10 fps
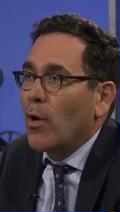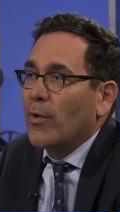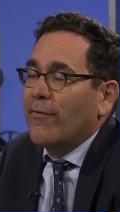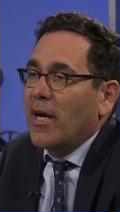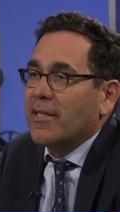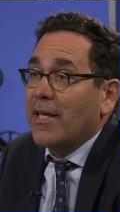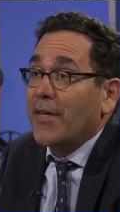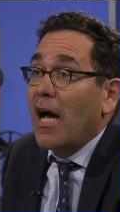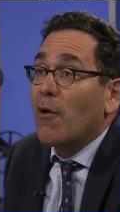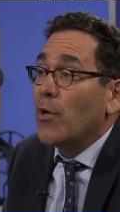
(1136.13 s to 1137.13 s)
what we find is that
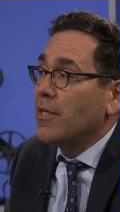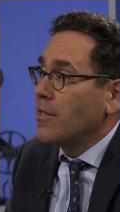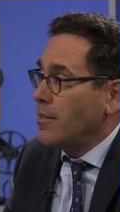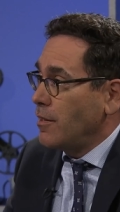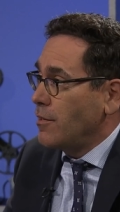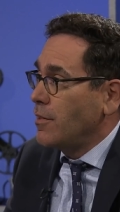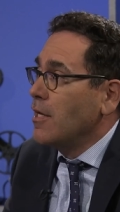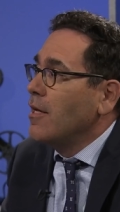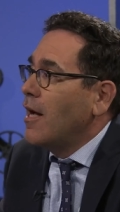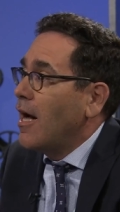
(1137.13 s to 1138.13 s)
the eyewitnesses
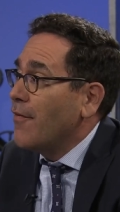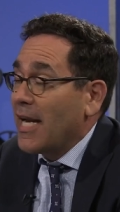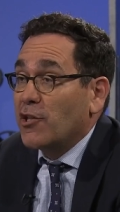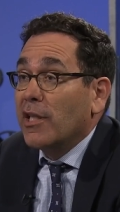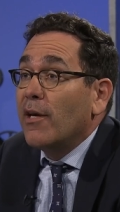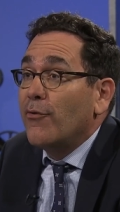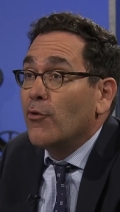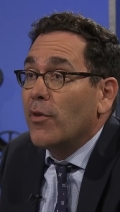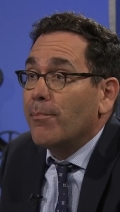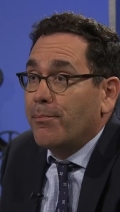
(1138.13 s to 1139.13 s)
uh, that actually lived
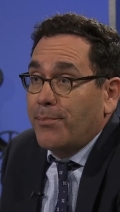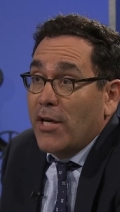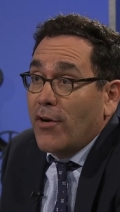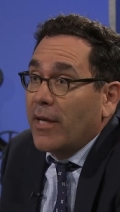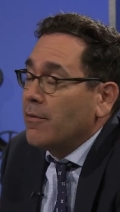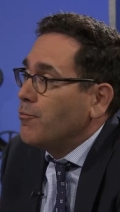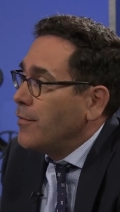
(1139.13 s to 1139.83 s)
through the period,